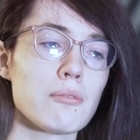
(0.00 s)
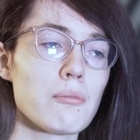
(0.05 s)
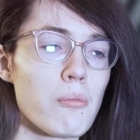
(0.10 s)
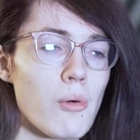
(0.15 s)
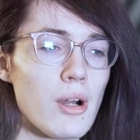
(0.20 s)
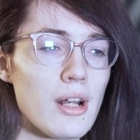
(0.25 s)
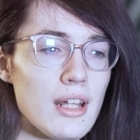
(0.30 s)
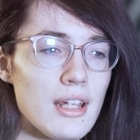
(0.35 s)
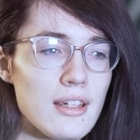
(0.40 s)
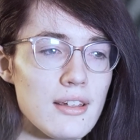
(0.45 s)

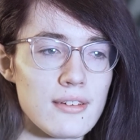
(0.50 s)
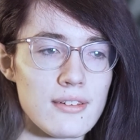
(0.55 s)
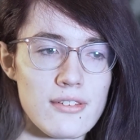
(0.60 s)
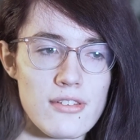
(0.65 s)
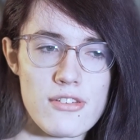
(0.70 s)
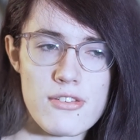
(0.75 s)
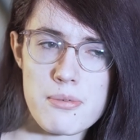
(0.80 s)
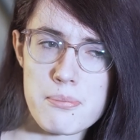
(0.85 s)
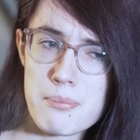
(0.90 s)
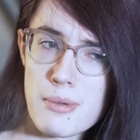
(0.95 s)
what a
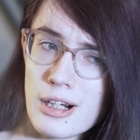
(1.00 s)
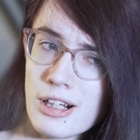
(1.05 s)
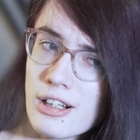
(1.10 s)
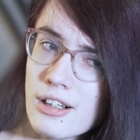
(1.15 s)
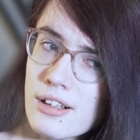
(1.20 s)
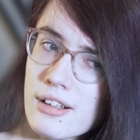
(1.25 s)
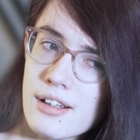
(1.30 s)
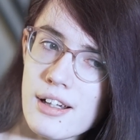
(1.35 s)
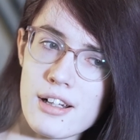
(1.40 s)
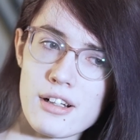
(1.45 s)

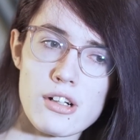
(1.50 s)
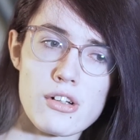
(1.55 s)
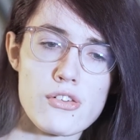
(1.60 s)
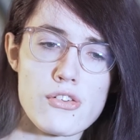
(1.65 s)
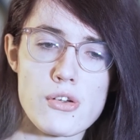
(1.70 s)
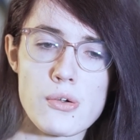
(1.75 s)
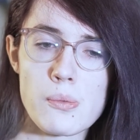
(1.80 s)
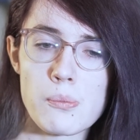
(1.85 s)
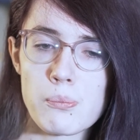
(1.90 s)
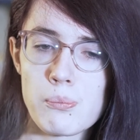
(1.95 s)
smart and
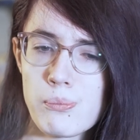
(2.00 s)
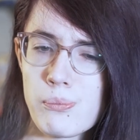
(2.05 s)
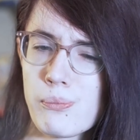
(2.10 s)
also